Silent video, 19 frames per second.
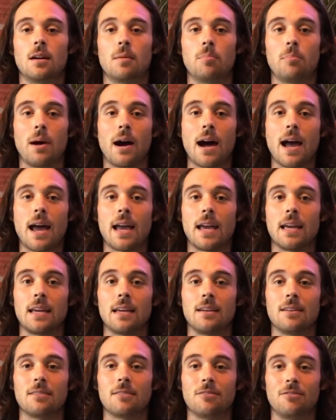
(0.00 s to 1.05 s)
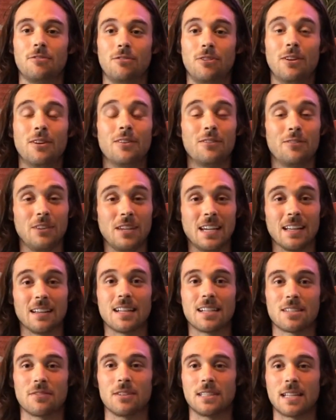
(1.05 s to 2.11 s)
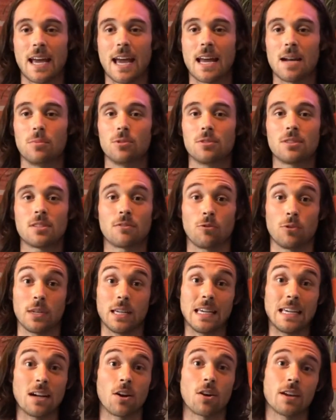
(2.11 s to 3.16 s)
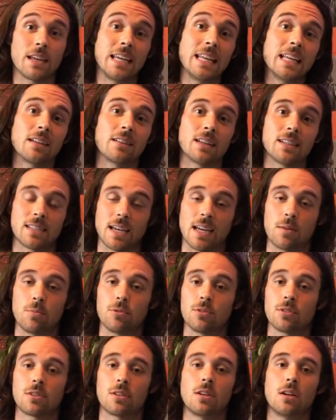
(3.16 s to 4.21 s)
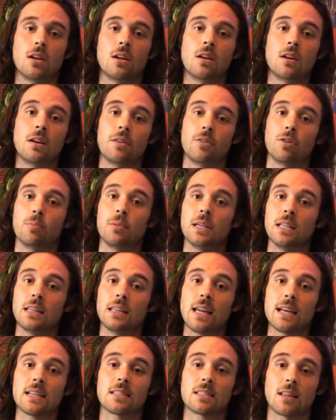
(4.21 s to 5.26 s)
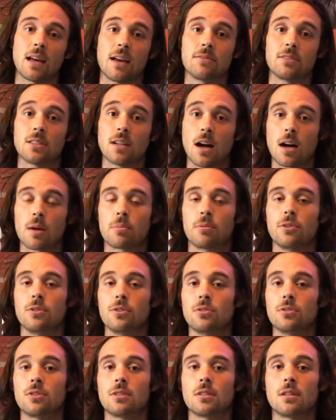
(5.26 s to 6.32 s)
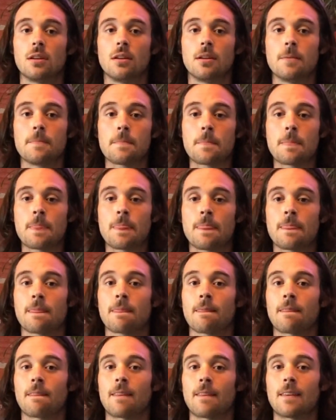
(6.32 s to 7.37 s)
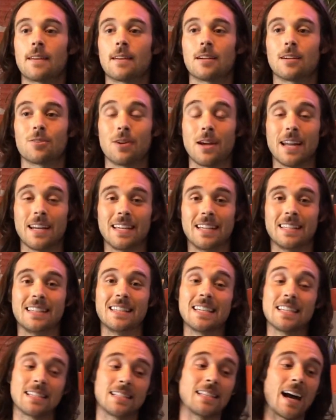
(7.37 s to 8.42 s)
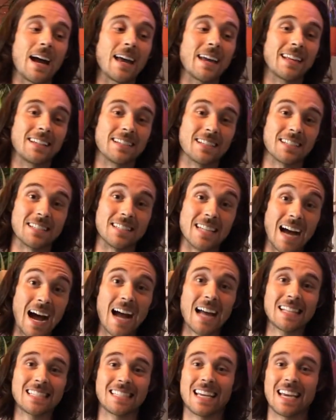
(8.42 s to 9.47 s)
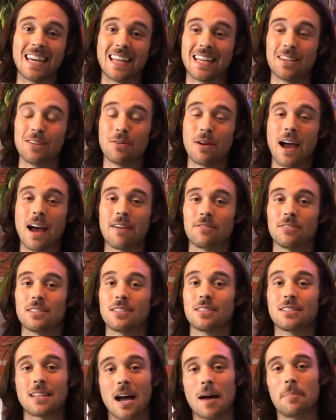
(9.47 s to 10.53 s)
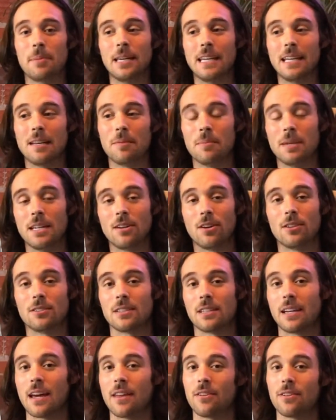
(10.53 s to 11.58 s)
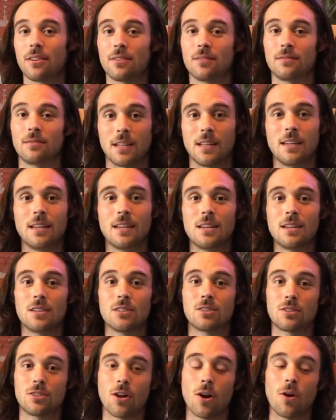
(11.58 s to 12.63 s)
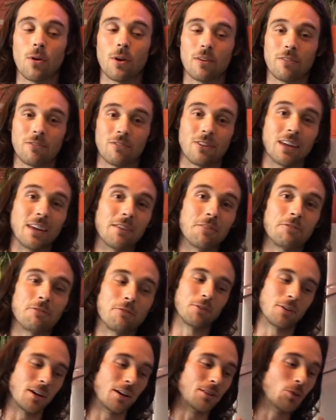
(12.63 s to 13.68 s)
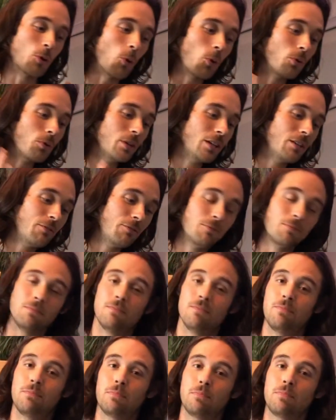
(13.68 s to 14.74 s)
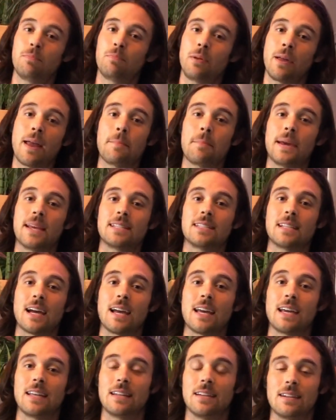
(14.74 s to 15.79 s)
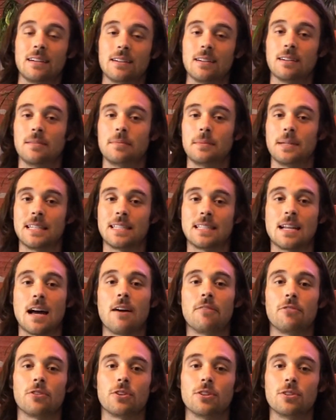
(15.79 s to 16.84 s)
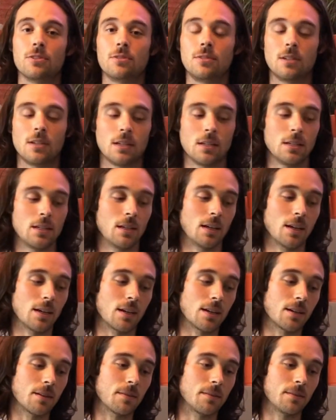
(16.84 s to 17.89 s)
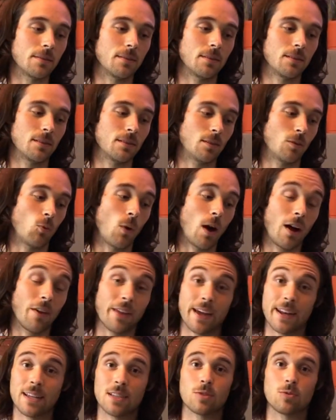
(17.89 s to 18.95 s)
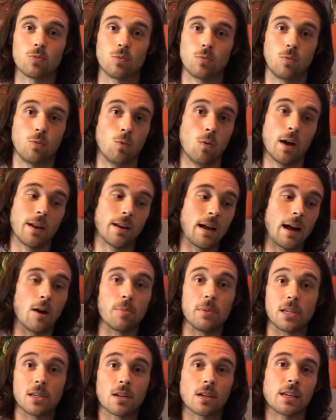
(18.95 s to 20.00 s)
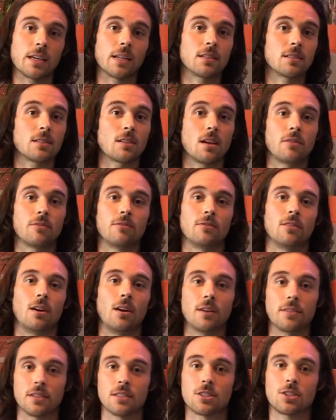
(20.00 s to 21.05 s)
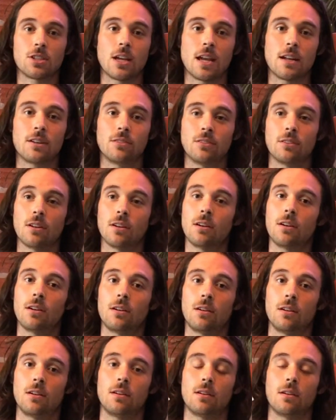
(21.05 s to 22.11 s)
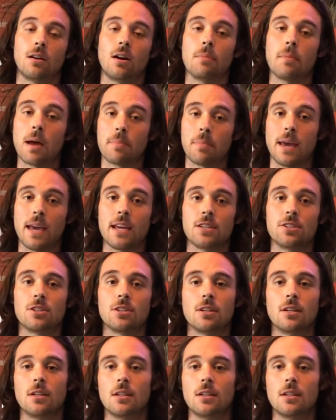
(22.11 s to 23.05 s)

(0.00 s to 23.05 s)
by feeding less of it to animals. If we are eating less animals, there will be less livestock produced. Granted, this diet does not say that you have to stop eating meat altogether. So if a totally plant-based diet is not for you, while that is what I'll be cooking and stuff on this channel, on my page,